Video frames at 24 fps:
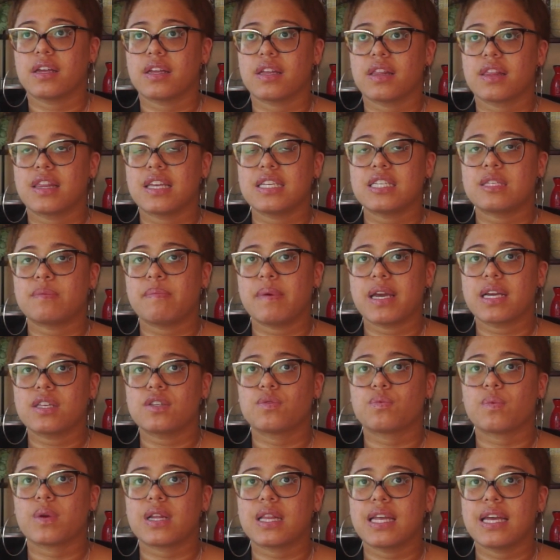this
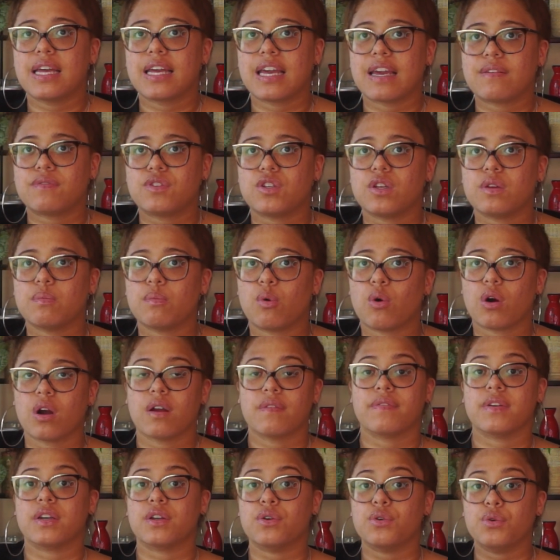mix really gives you more
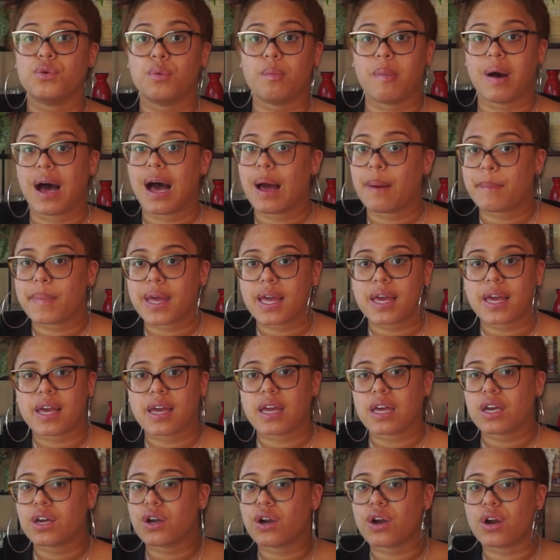of an
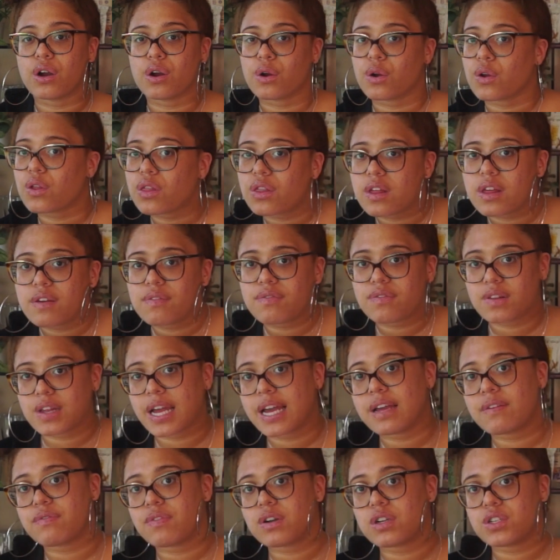umami, earthy
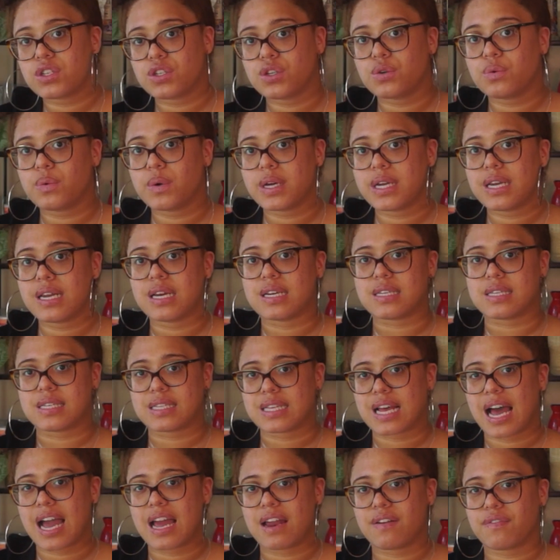flavor to it,
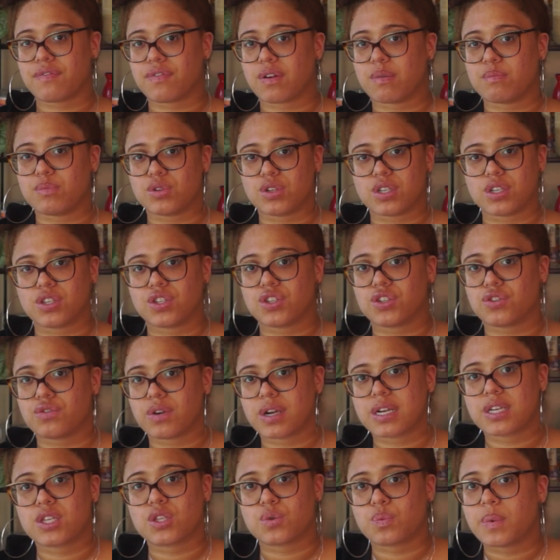aside from just
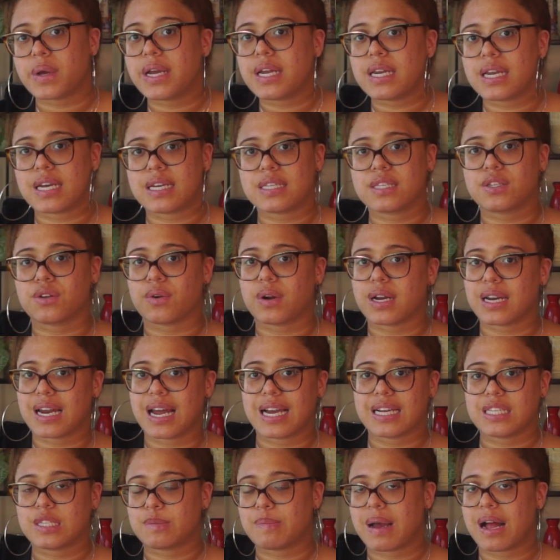strict sweetness or a
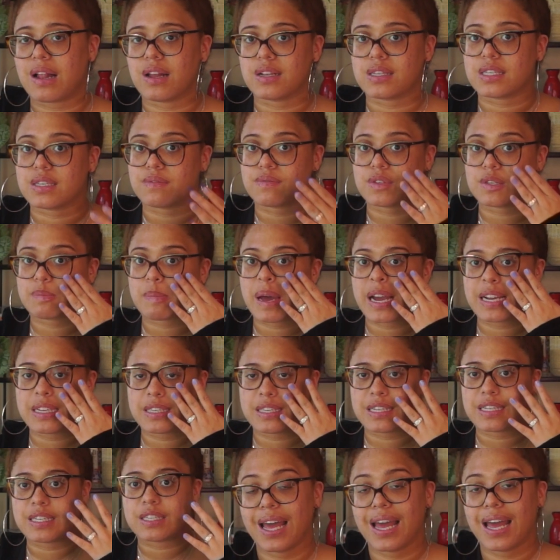nice balance of
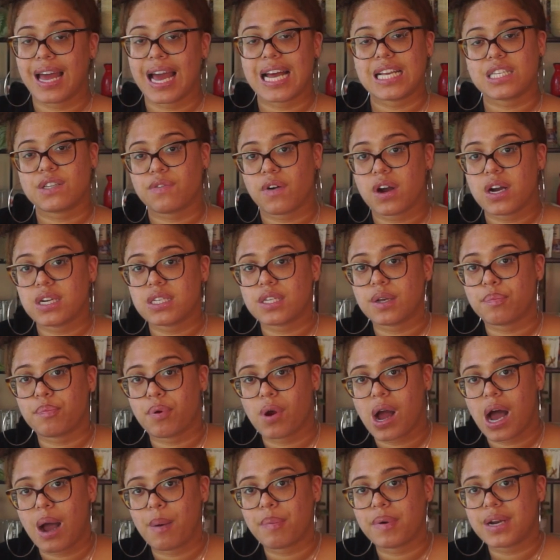spices. As far as the
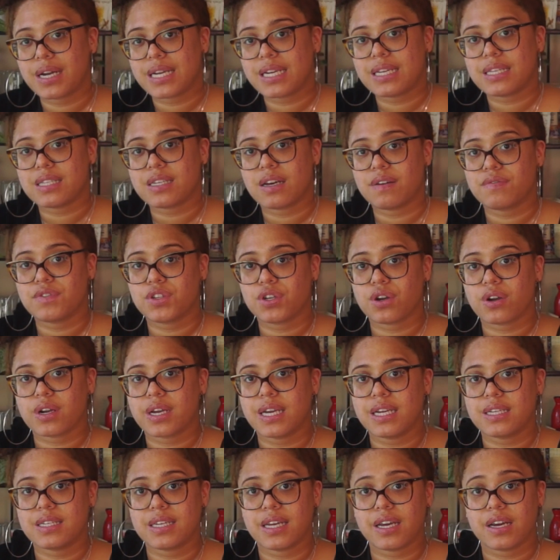properties of
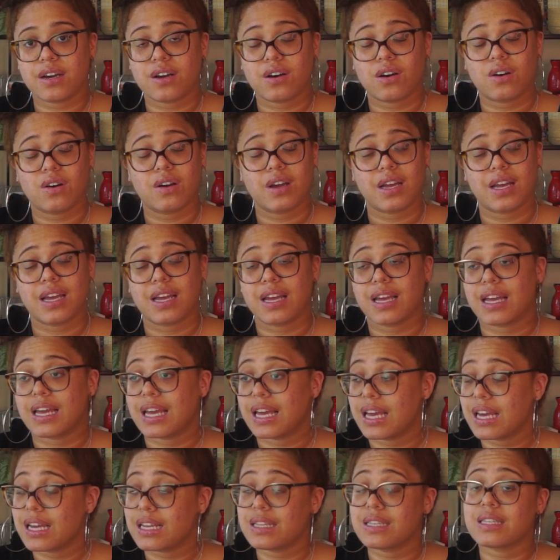turkey tail,
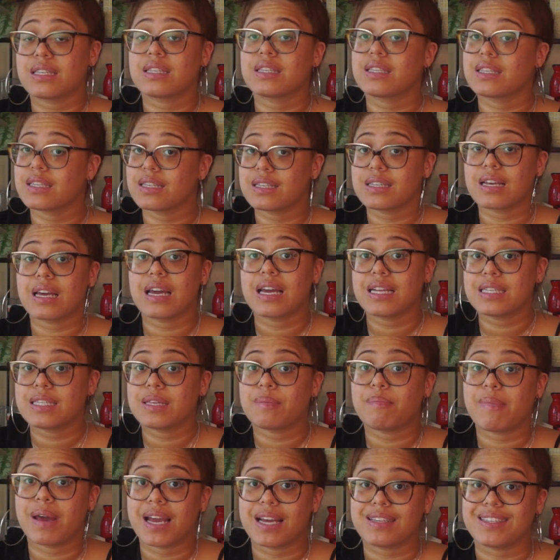it's
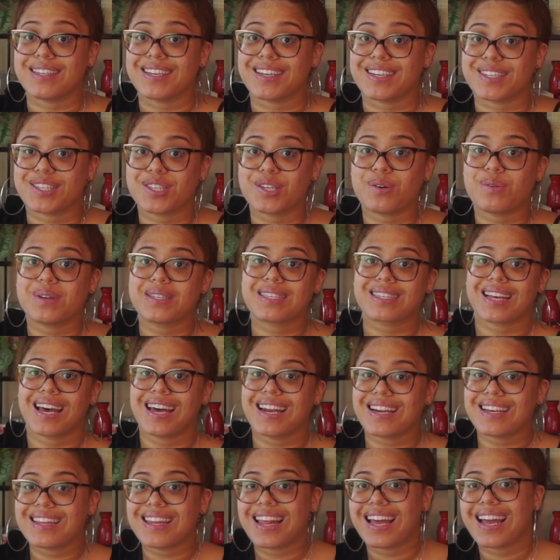amazing. So it's
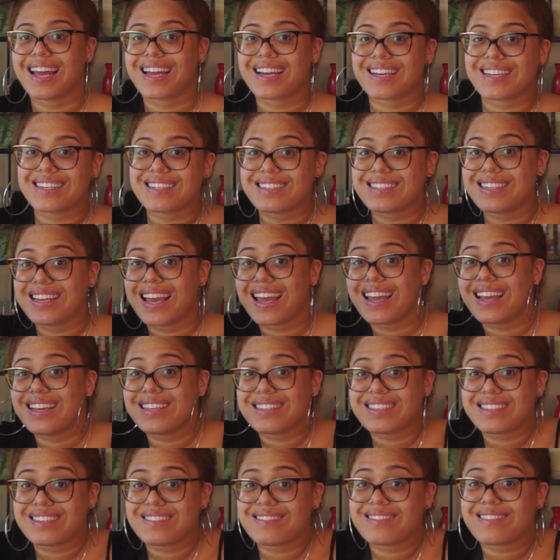kind of like
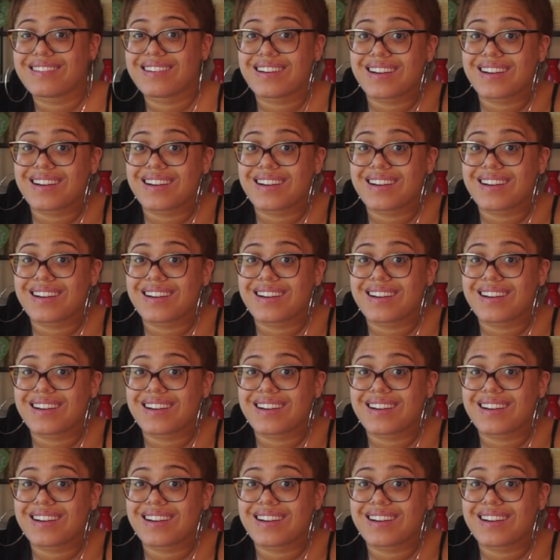taste,